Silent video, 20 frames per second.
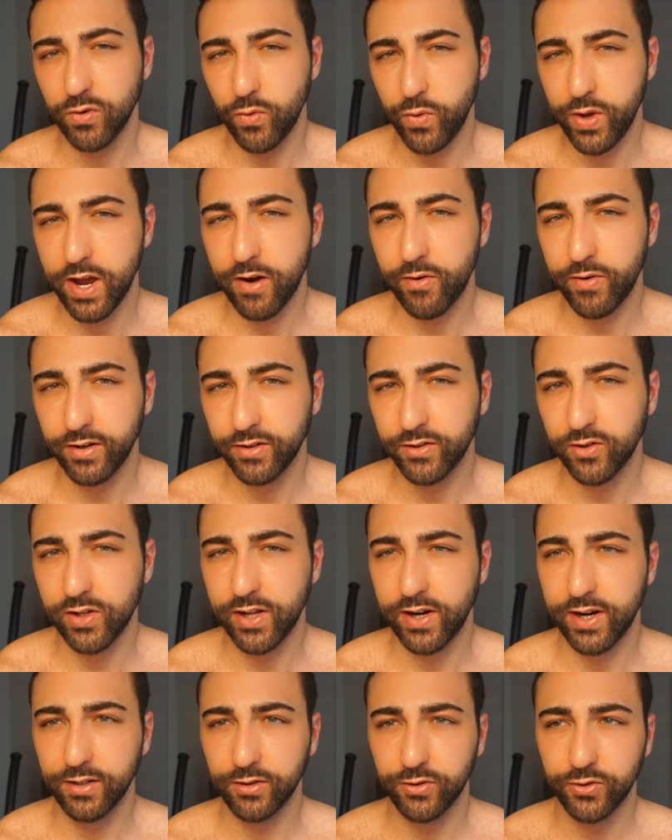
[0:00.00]
we are
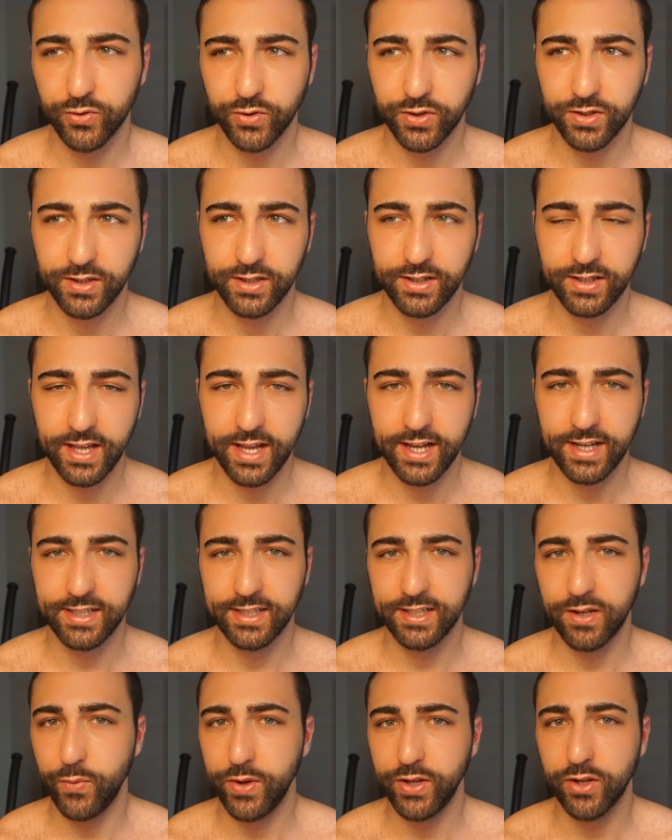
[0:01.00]
intolerant to things
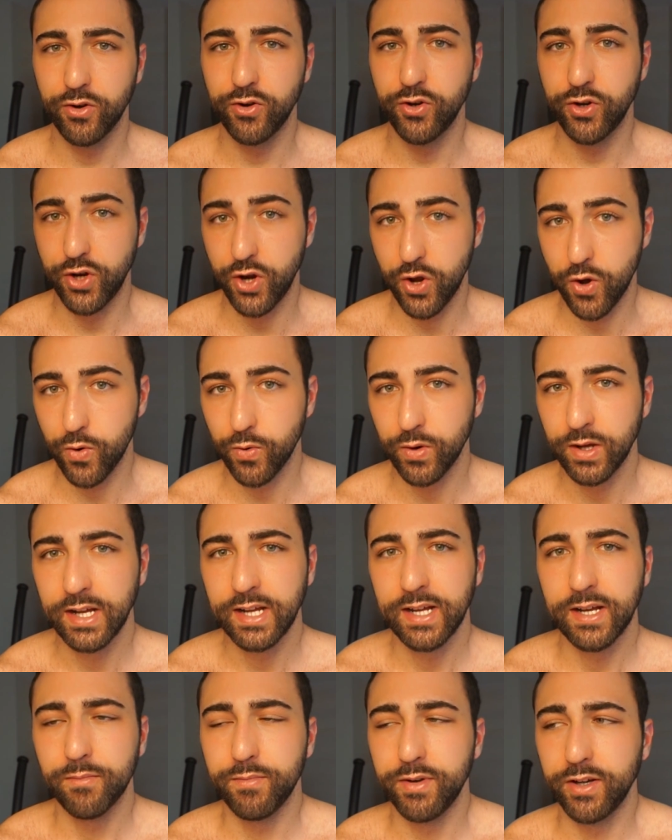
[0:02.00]
that we don't know
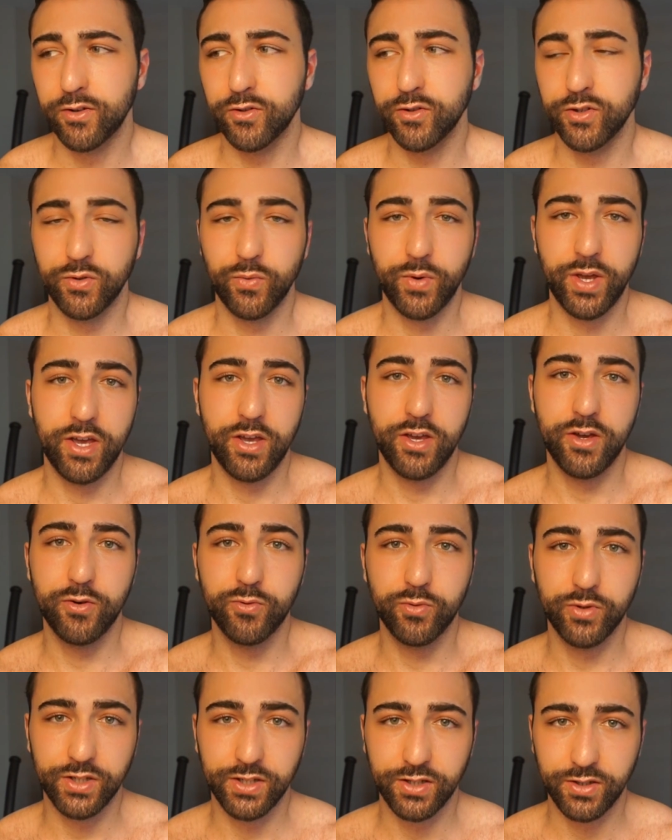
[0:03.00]
because we
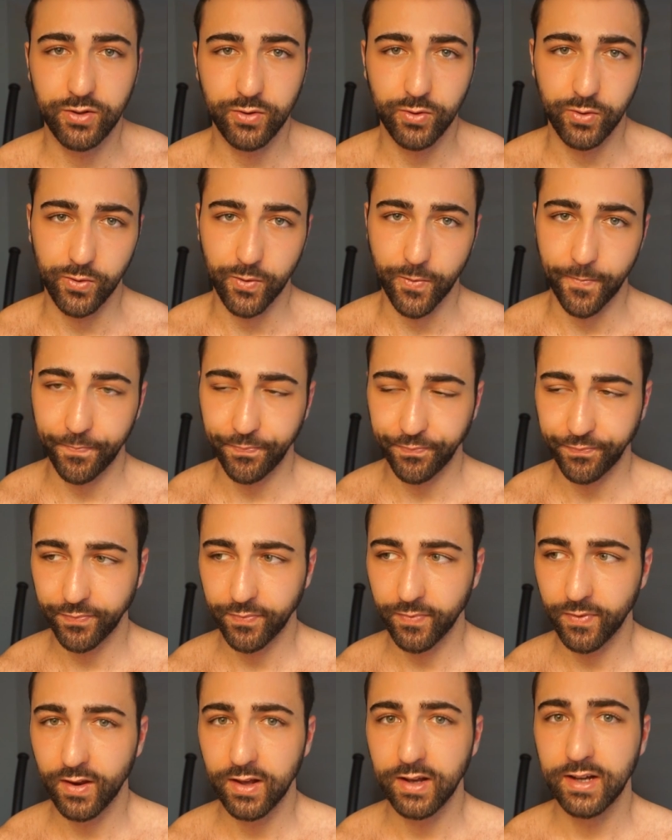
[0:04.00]
used to
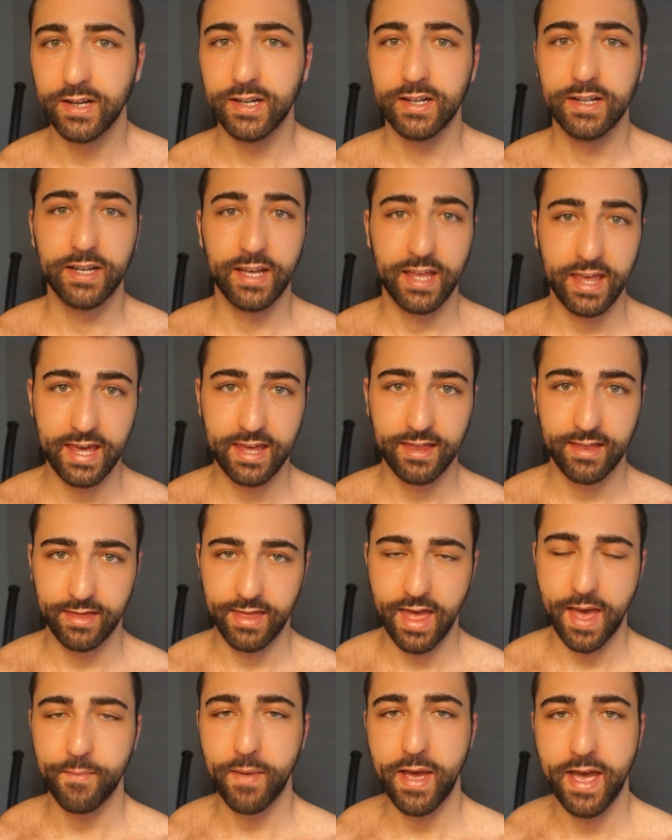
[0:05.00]
eat
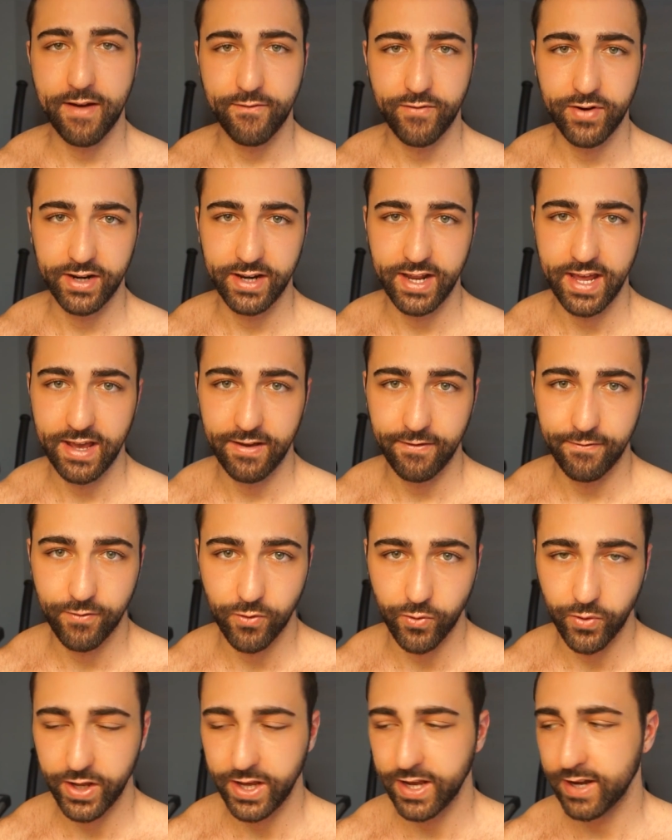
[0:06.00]
them every day
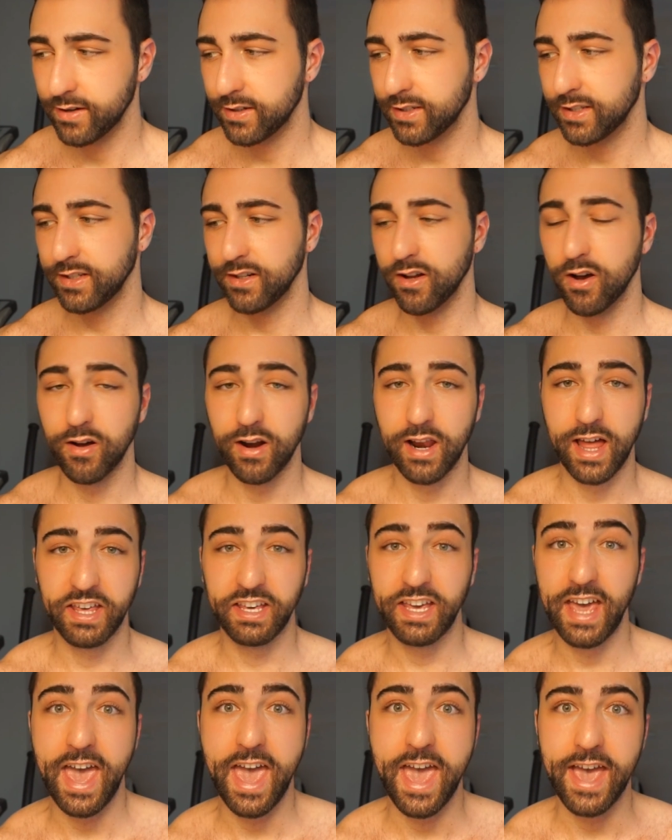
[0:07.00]
for years now,
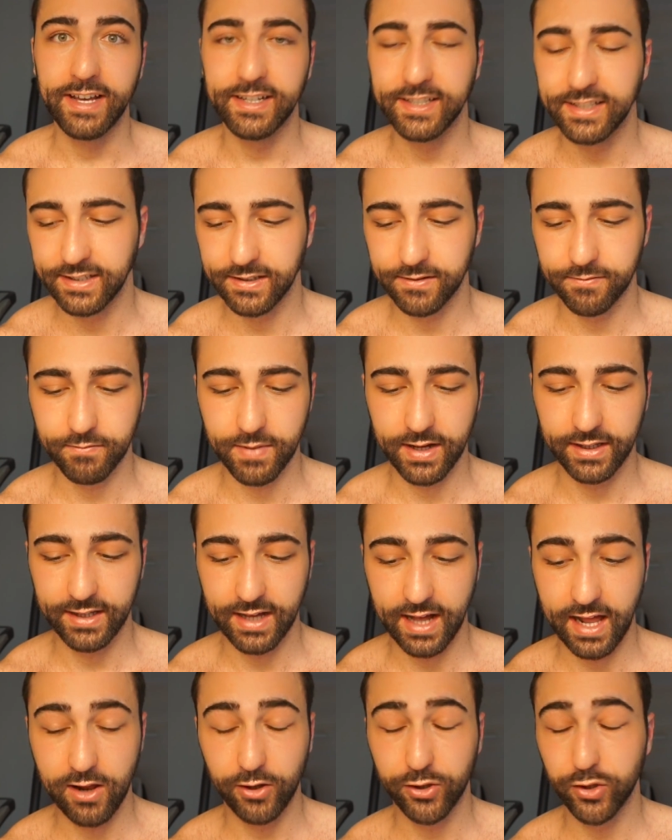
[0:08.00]
like eggs, but
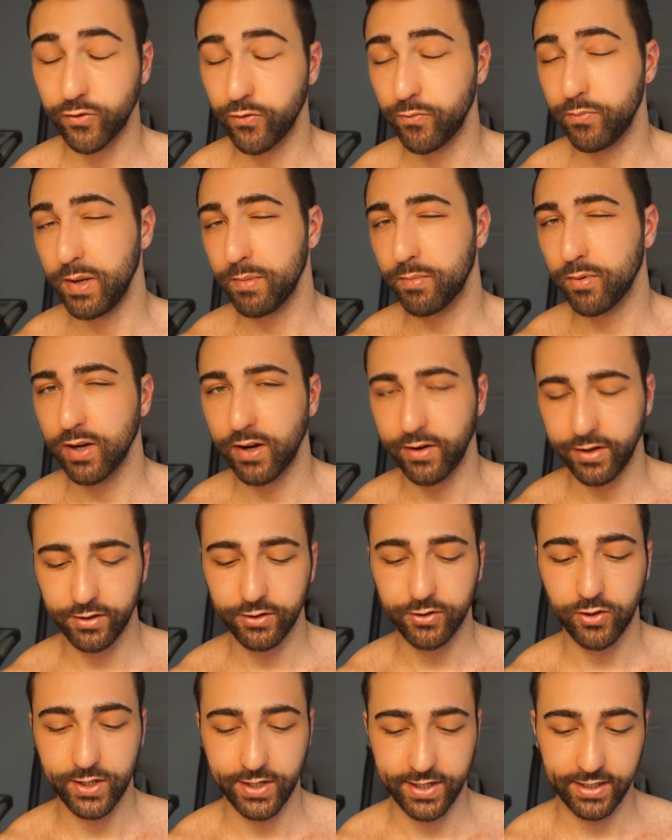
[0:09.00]
a lot of people are
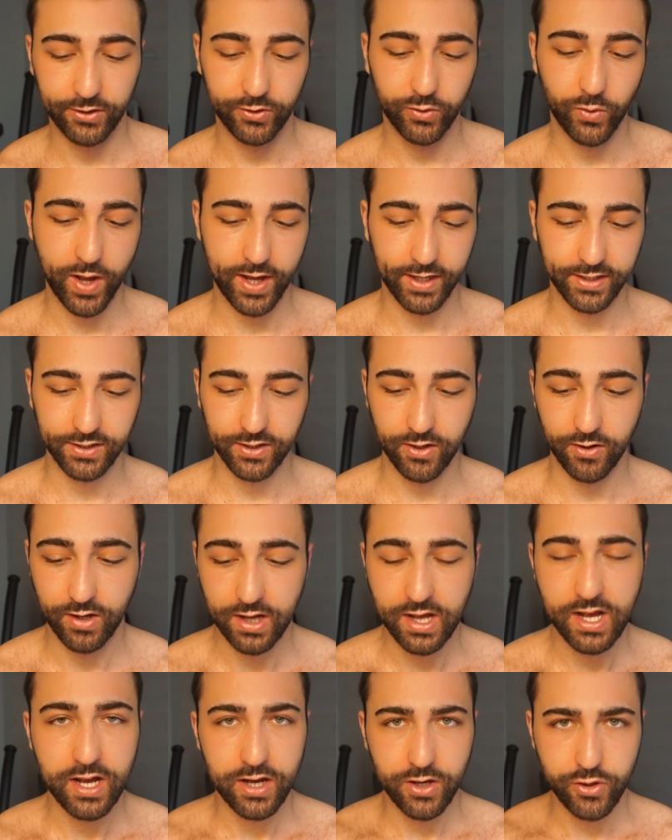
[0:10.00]
intolerant to eggs now.
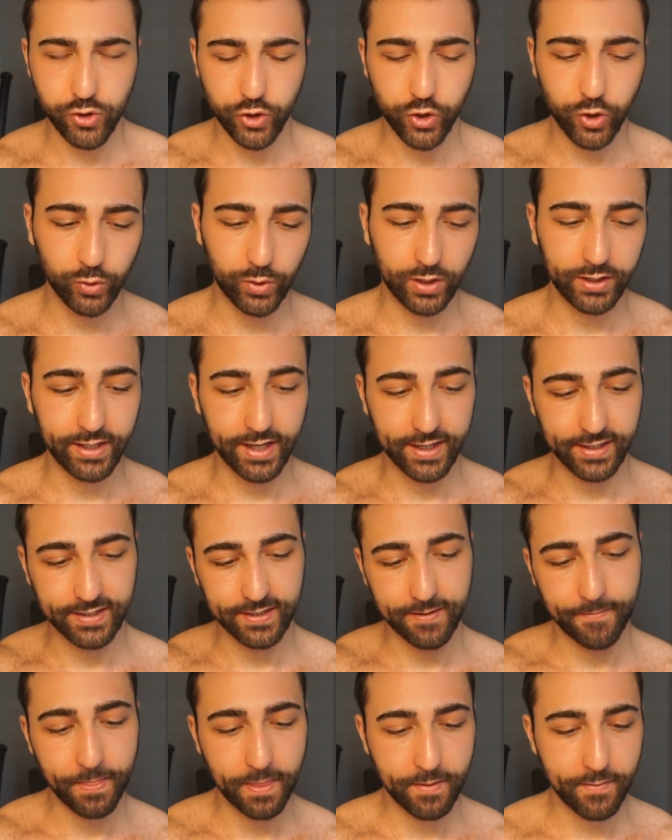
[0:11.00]
You should go test.
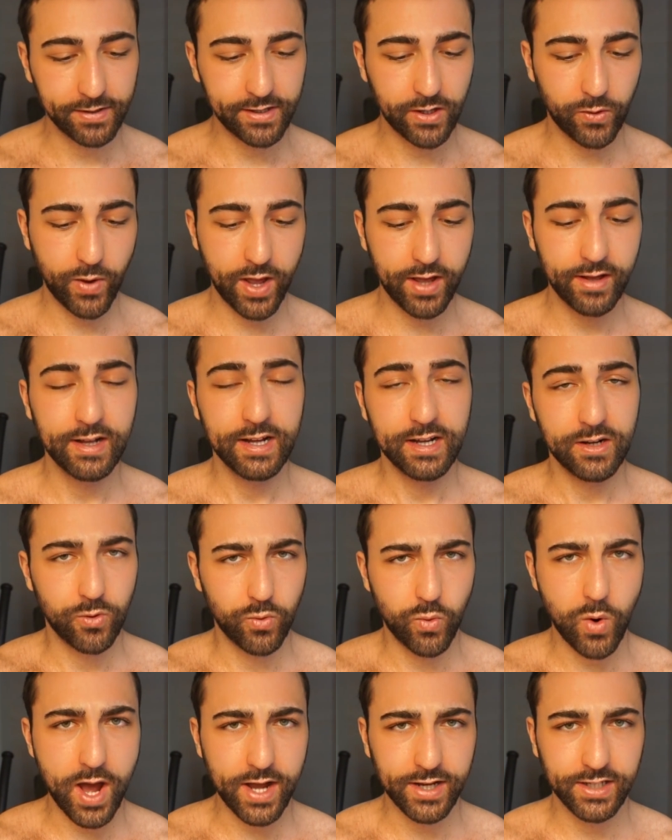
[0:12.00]
By the way,
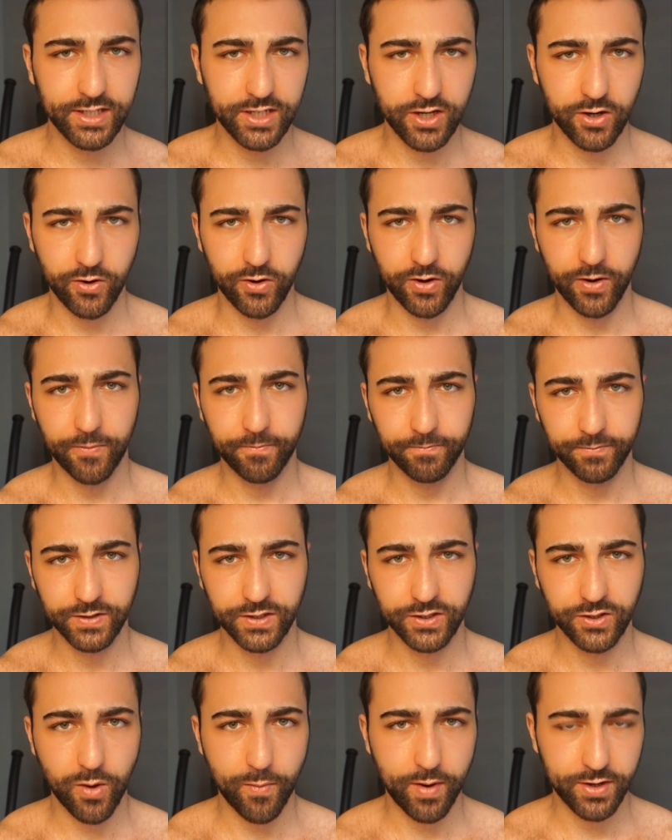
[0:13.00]
rise your
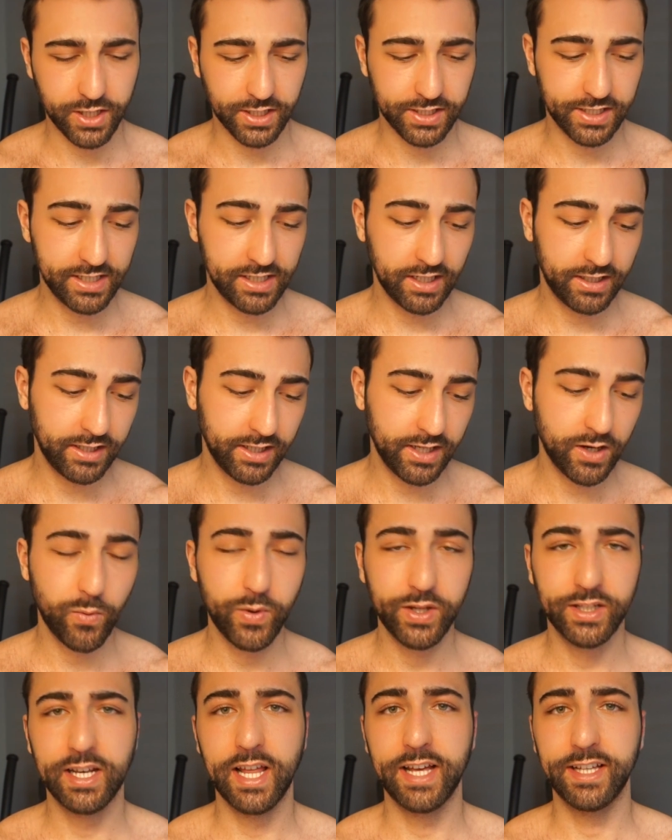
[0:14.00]
stomach acidity
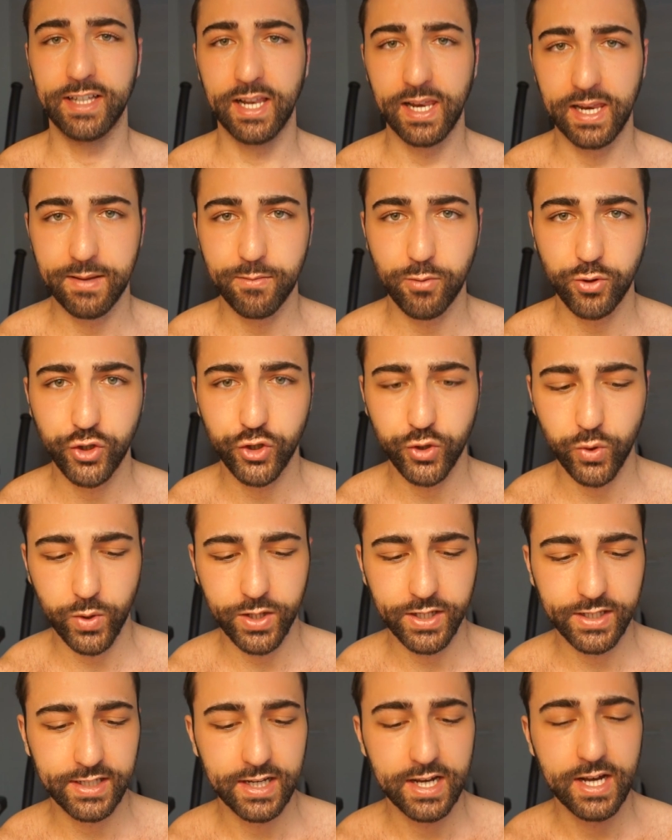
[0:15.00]
with lemon
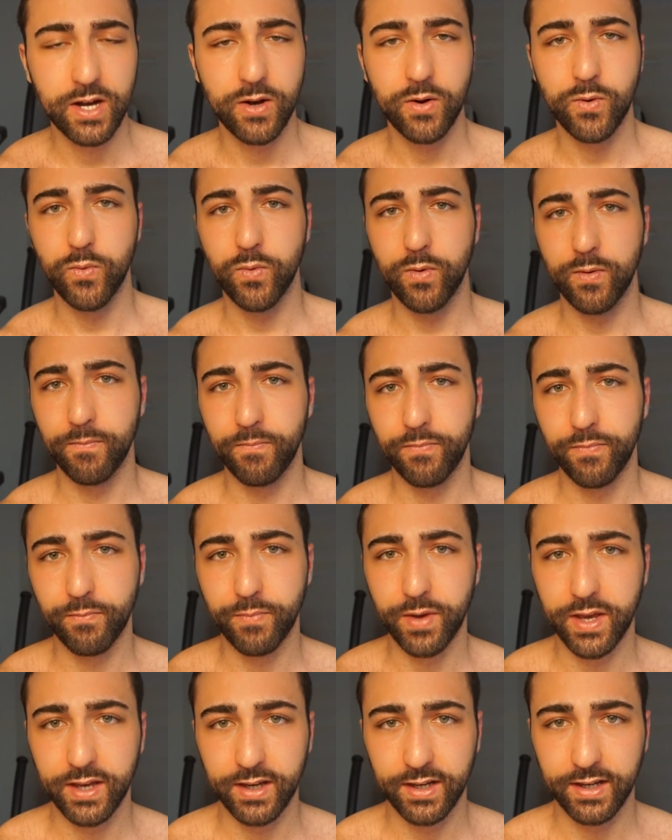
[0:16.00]
juice,
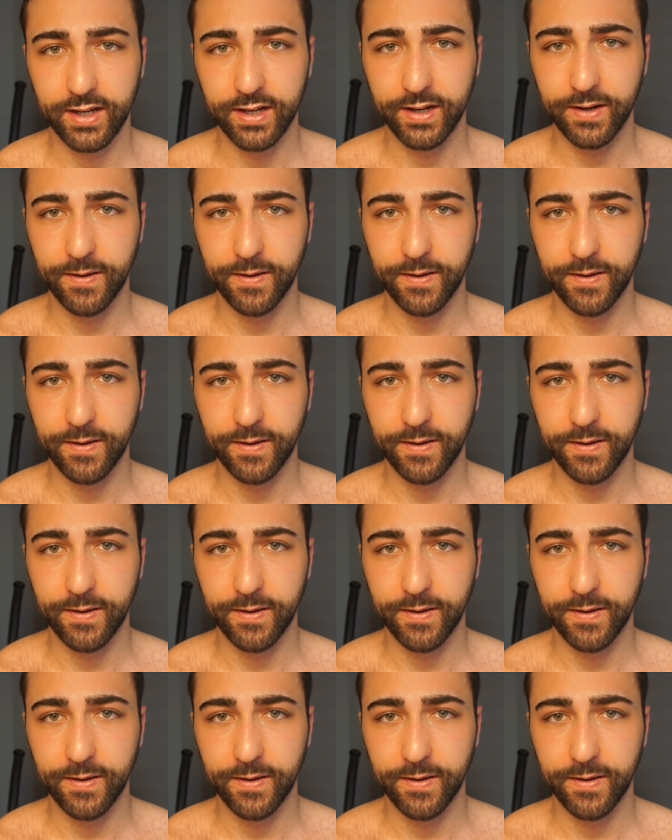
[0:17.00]
having